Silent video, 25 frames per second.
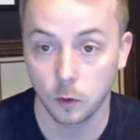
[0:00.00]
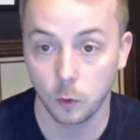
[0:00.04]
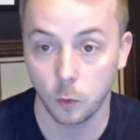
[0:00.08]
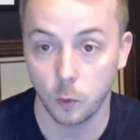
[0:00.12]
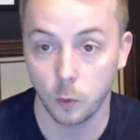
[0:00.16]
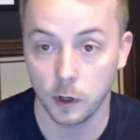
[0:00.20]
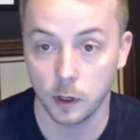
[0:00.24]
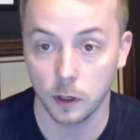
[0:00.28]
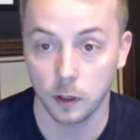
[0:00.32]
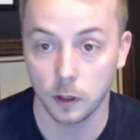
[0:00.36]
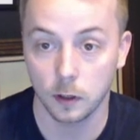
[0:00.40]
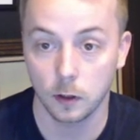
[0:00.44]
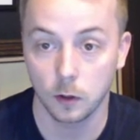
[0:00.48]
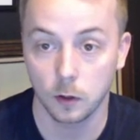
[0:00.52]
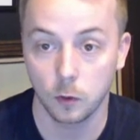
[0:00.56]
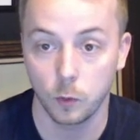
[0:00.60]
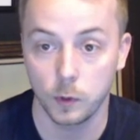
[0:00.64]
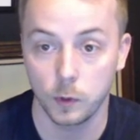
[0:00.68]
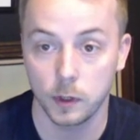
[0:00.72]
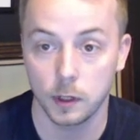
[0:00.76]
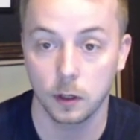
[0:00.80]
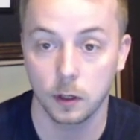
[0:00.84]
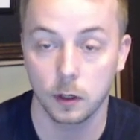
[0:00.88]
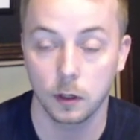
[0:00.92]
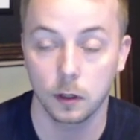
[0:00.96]
where
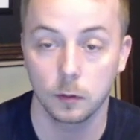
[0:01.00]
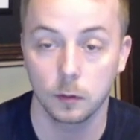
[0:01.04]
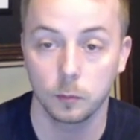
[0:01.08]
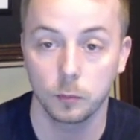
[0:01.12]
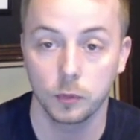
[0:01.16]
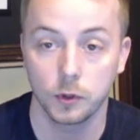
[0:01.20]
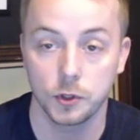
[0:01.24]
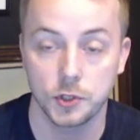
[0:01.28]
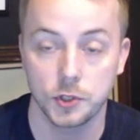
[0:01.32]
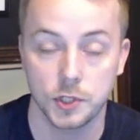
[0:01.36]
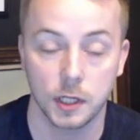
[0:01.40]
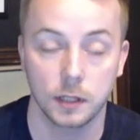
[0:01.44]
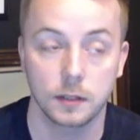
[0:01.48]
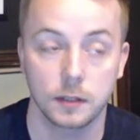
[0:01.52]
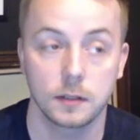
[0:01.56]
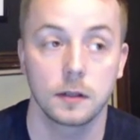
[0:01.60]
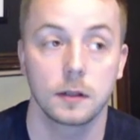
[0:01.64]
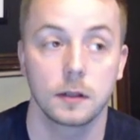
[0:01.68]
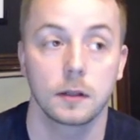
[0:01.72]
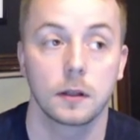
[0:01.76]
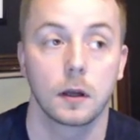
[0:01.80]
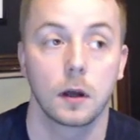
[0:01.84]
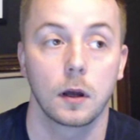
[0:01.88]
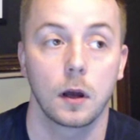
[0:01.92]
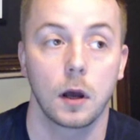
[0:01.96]
we are
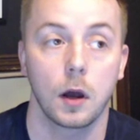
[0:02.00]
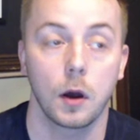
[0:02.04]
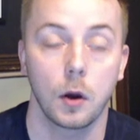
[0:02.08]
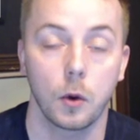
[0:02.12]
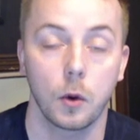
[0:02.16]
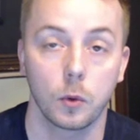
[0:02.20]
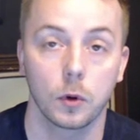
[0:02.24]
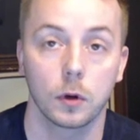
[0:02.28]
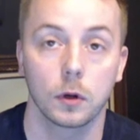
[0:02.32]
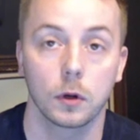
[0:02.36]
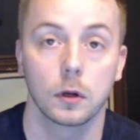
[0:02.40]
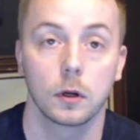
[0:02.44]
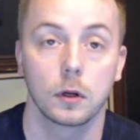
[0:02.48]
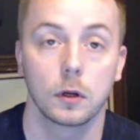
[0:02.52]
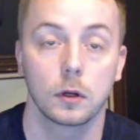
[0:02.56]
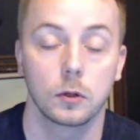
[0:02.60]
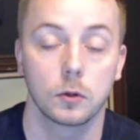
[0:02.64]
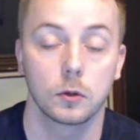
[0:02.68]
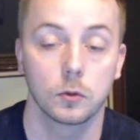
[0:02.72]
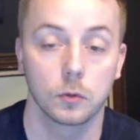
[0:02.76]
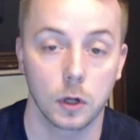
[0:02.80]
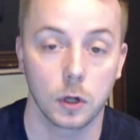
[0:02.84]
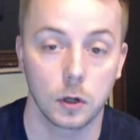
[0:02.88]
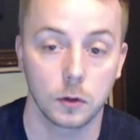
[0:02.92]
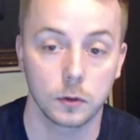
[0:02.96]
projecting our
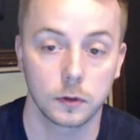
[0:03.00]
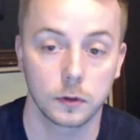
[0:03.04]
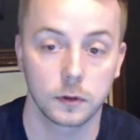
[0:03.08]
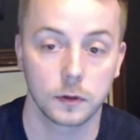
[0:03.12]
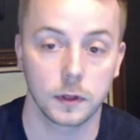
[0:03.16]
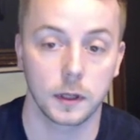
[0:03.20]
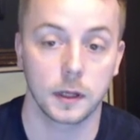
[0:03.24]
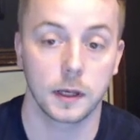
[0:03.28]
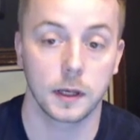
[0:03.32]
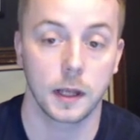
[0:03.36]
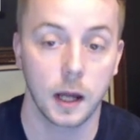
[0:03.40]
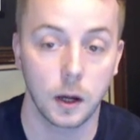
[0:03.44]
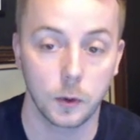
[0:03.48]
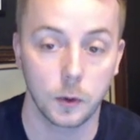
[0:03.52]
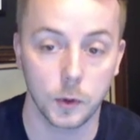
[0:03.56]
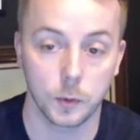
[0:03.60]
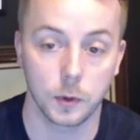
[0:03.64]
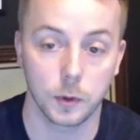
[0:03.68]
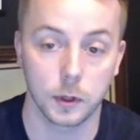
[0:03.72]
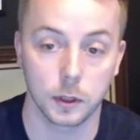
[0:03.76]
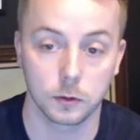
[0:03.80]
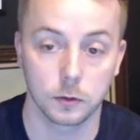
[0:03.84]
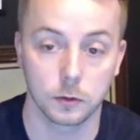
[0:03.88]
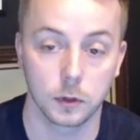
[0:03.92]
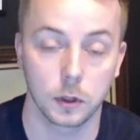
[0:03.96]
growth and how we
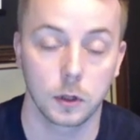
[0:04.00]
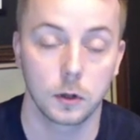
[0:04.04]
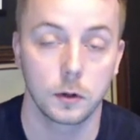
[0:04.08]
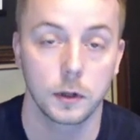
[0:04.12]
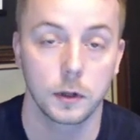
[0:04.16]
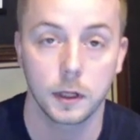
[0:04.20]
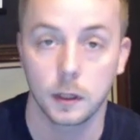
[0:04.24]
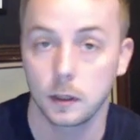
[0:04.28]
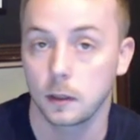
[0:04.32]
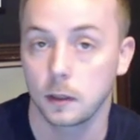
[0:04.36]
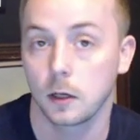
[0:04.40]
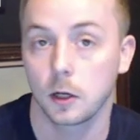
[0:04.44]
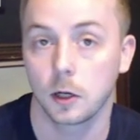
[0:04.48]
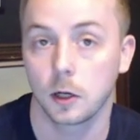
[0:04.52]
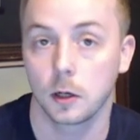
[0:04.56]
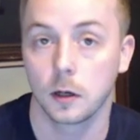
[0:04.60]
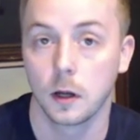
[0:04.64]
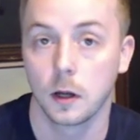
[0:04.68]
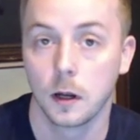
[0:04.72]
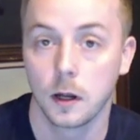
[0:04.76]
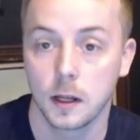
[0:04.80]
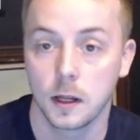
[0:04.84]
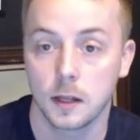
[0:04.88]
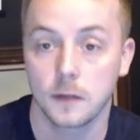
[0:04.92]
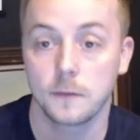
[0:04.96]
want to grow and our
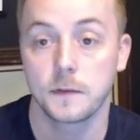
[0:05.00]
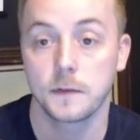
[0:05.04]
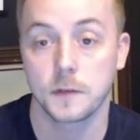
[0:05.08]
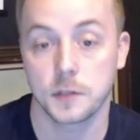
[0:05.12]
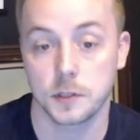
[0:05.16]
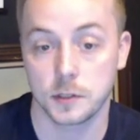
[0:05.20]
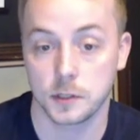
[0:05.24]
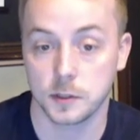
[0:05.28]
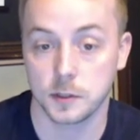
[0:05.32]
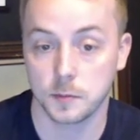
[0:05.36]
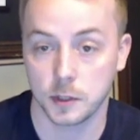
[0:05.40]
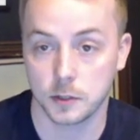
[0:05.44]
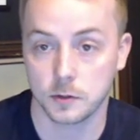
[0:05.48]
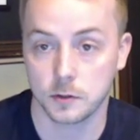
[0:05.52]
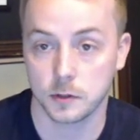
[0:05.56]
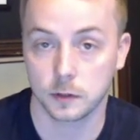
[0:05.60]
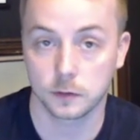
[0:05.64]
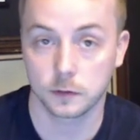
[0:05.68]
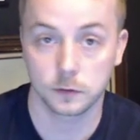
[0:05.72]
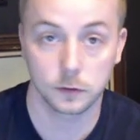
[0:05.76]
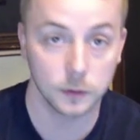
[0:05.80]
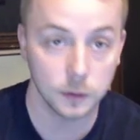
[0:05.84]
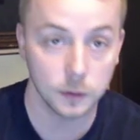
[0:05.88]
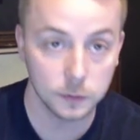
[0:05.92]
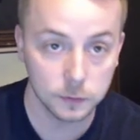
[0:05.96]
efficiency metrics.
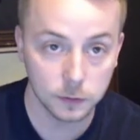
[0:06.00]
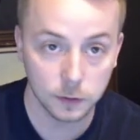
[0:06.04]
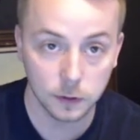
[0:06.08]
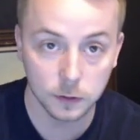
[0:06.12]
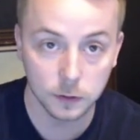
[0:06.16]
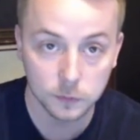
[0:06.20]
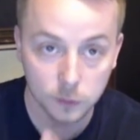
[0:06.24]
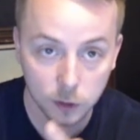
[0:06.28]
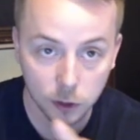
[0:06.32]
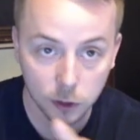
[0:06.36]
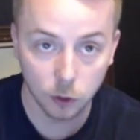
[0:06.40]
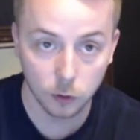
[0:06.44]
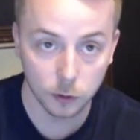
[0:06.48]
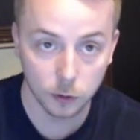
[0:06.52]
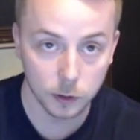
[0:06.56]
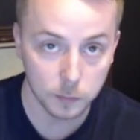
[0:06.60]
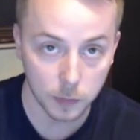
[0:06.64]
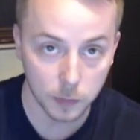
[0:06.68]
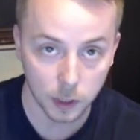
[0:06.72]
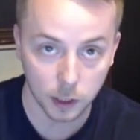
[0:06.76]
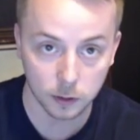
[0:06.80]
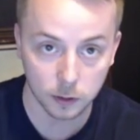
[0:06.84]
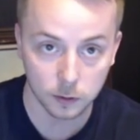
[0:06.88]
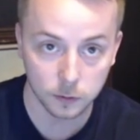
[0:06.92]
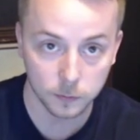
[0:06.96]
So this is the current
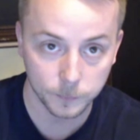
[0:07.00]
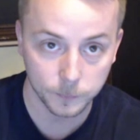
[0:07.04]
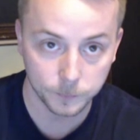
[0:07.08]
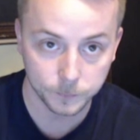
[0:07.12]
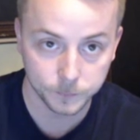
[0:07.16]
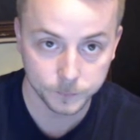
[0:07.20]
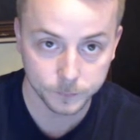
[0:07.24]
model